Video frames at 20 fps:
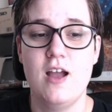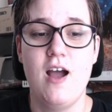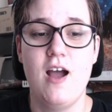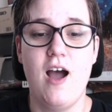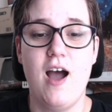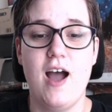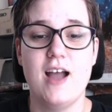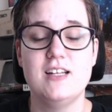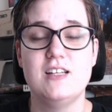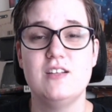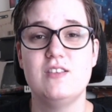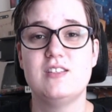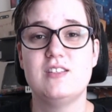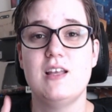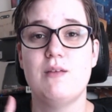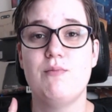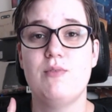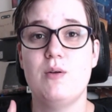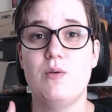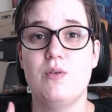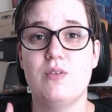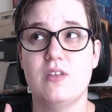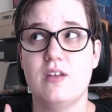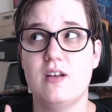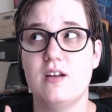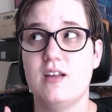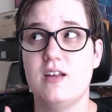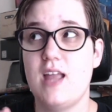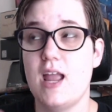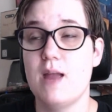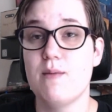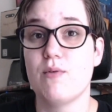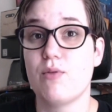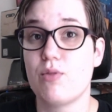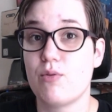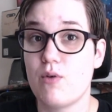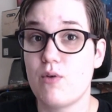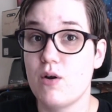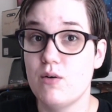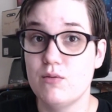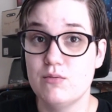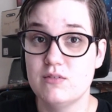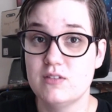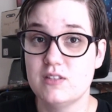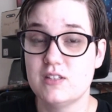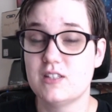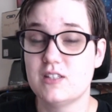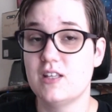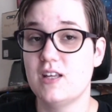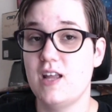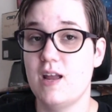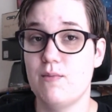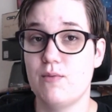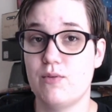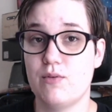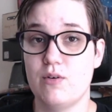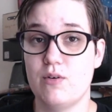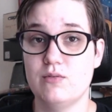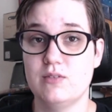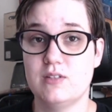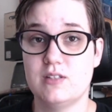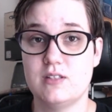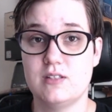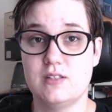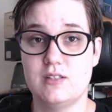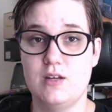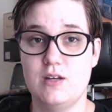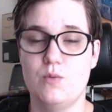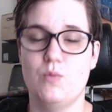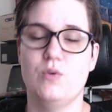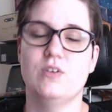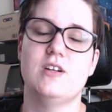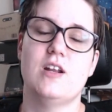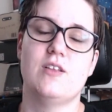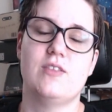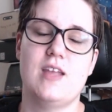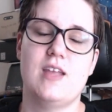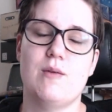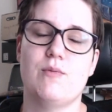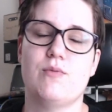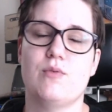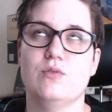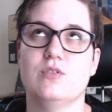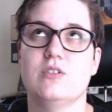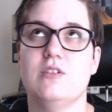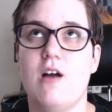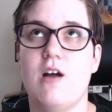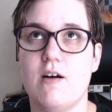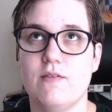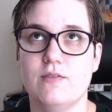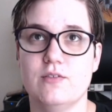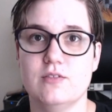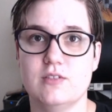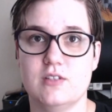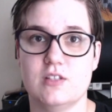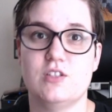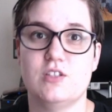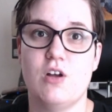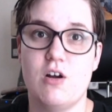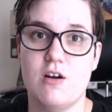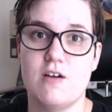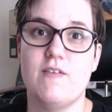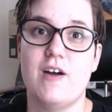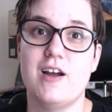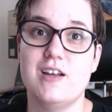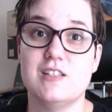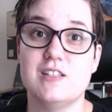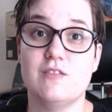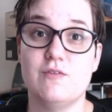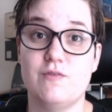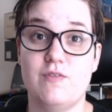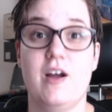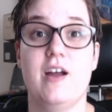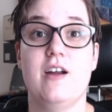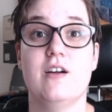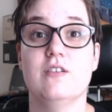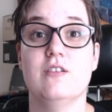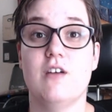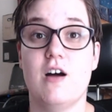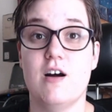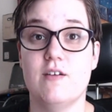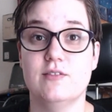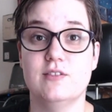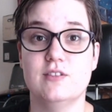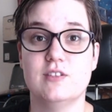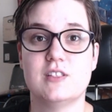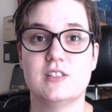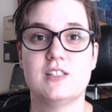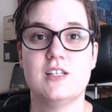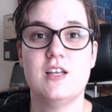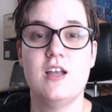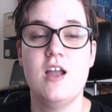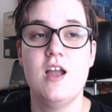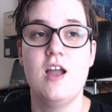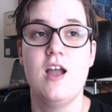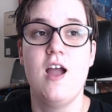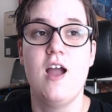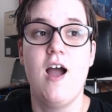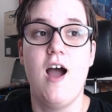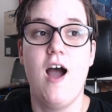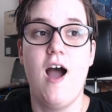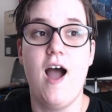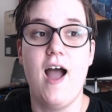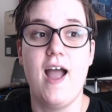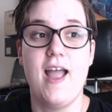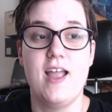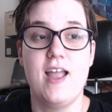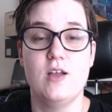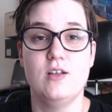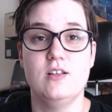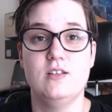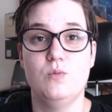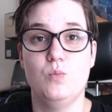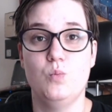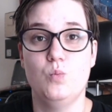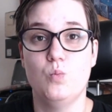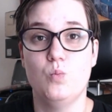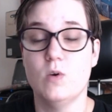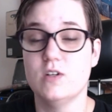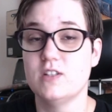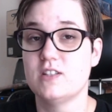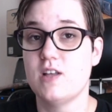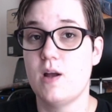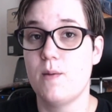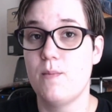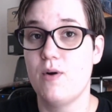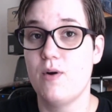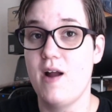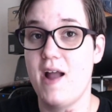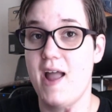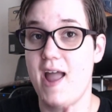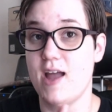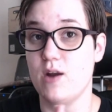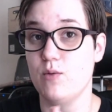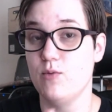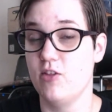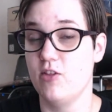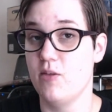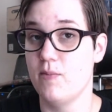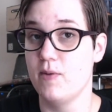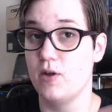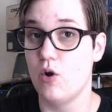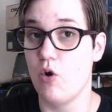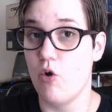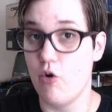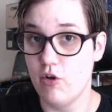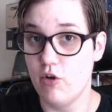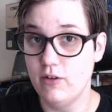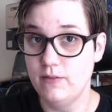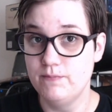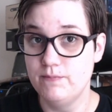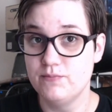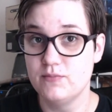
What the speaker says: I did the same thing with Game of Thrones. The Game of Thrones, well, not the Game of Thrones novels, the Song of Ice and Fire novels. One summer, I hadn't read them at all.